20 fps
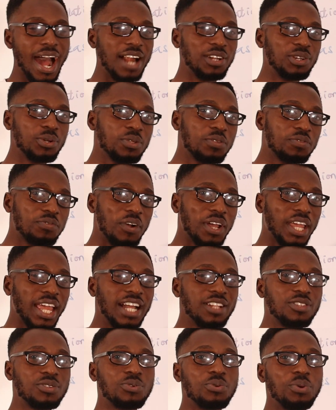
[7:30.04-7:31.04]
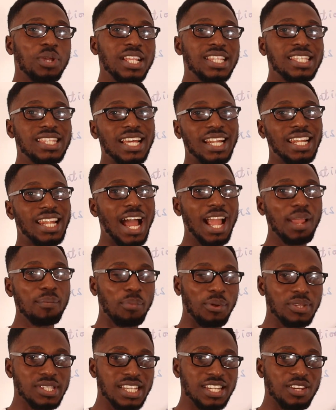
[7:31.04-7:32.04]
And don't forget to hit the
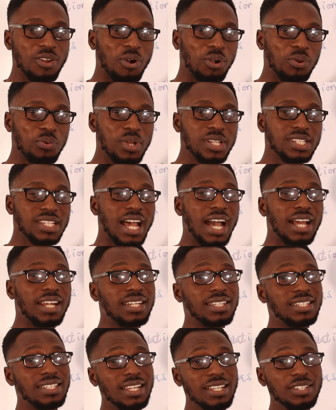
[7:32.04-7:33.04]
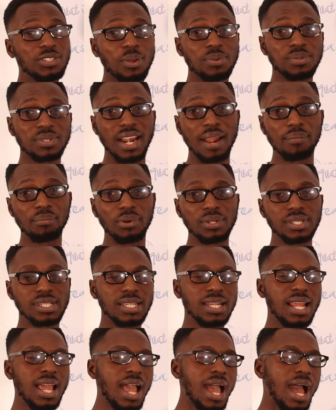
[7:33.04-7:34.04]
like button always and the subscribe
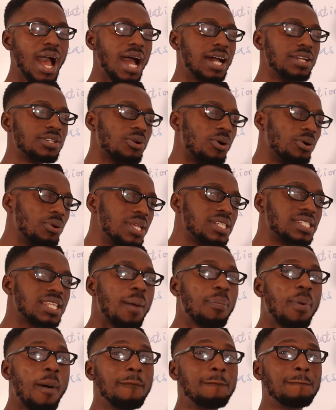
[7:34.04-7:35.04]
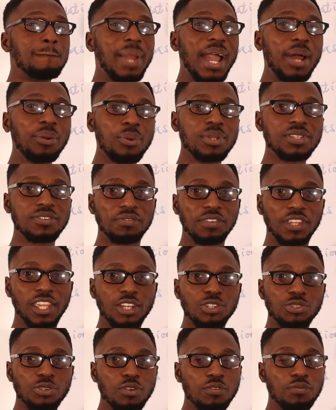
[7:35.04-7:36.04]
button, and to always tap on bell
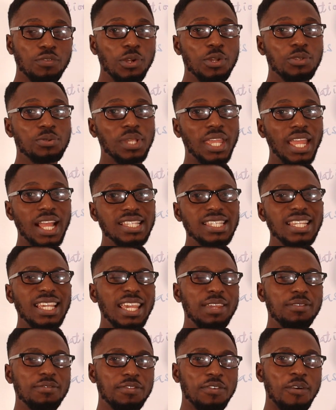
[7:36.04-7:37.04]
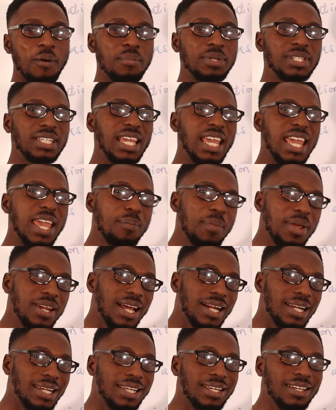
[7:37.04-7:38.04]
notification for you to get informed
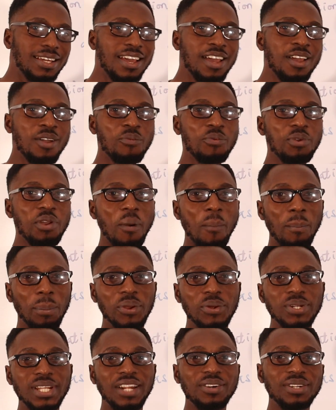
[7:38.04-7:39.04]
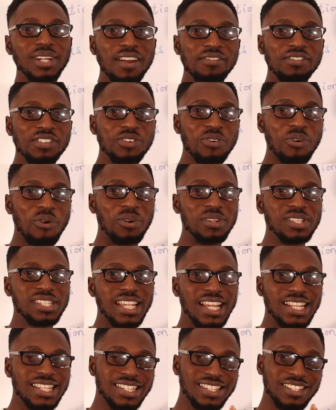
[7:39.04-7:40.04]
immediately we upload another video
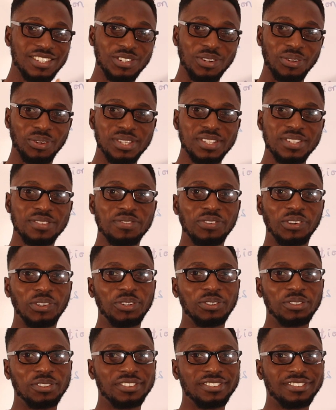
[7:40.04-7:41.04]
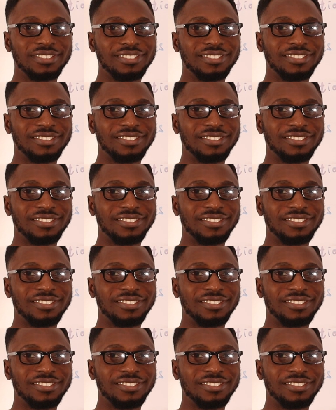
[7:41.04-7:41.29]
content just for you.